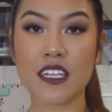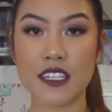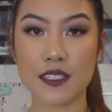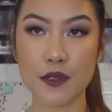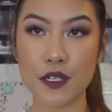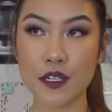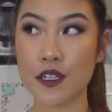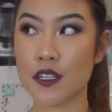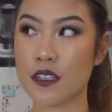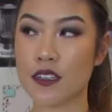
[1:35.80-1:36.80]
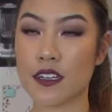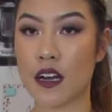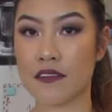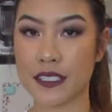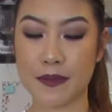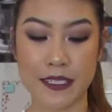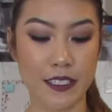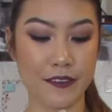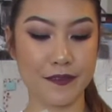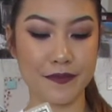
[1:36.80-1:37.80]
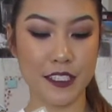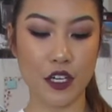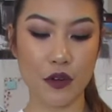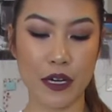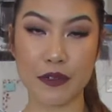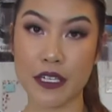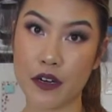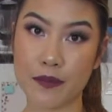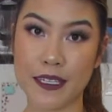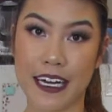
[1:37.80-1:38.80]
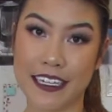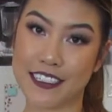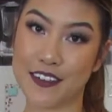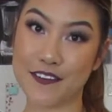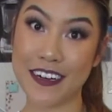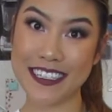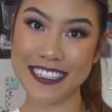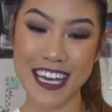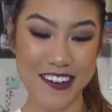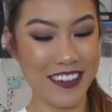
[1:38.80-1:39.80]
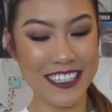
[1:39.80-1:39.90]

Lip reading: These were kind of expensive, so I really hope that I don't fuck this up.